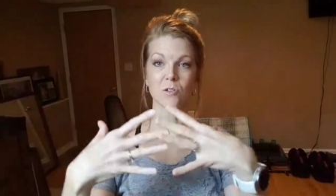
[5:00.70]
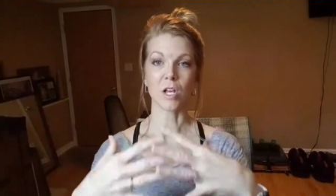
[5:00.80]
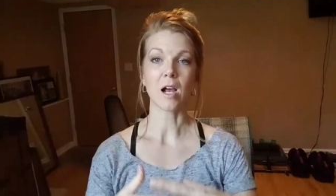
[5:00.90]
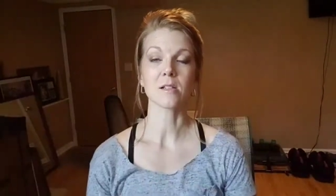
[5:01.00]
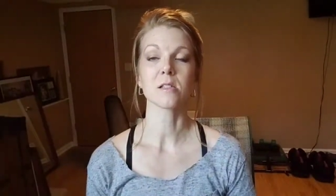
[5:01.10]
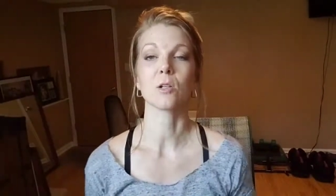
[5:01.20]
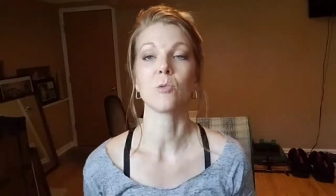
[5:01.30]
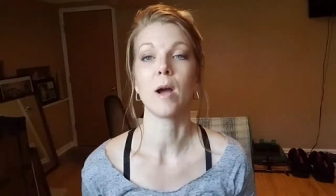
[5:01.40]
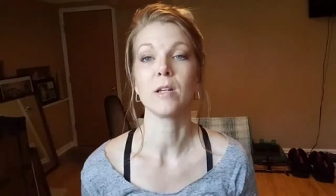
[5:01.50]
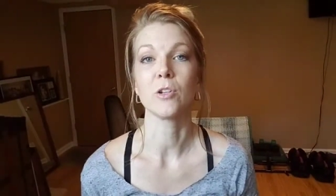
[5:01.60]
are toxic
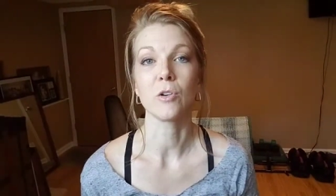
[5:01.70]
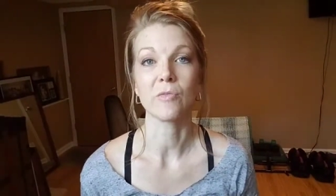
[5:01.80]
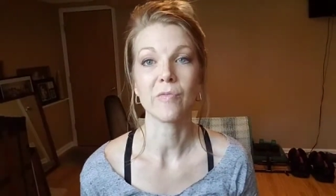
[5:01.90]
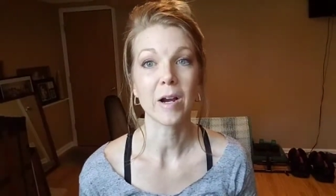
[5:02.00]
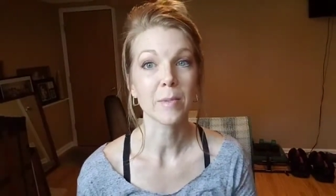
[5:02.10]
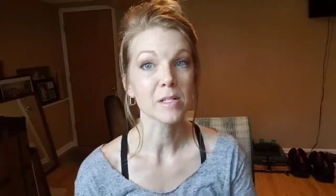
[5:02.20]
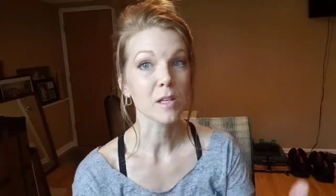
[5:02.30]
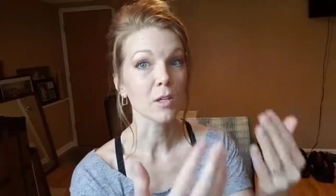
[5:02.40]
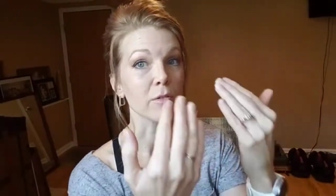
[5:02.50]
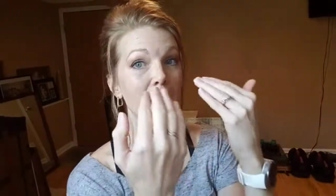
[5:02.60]
around in your environments
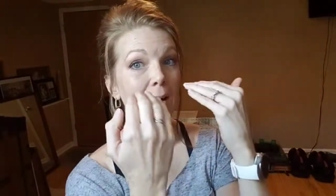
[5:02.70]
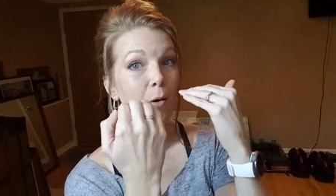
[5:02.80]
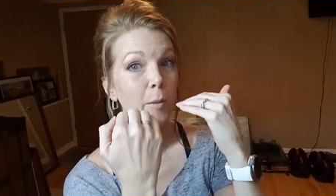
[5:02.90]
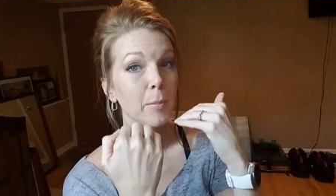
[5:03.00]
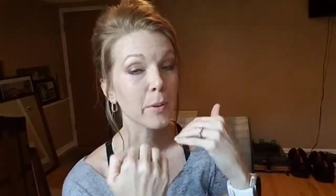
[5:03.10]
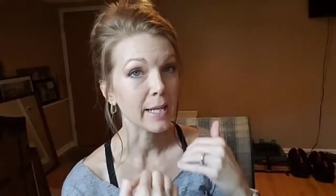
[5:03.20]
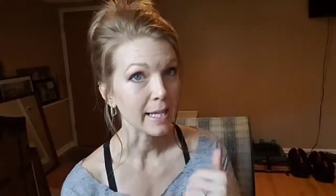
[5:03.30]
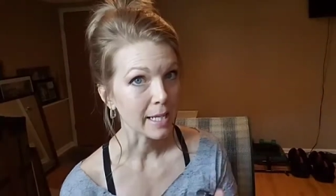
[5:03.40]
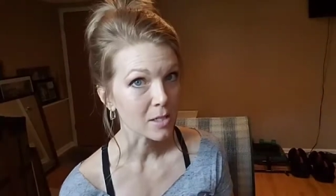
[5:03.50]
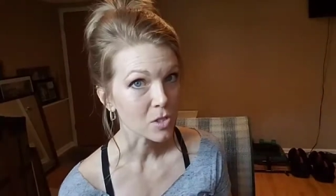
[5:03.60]
that you now are
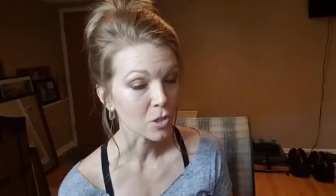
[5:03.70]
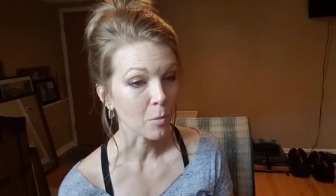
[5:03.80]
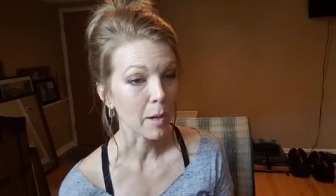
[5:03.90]
putting into your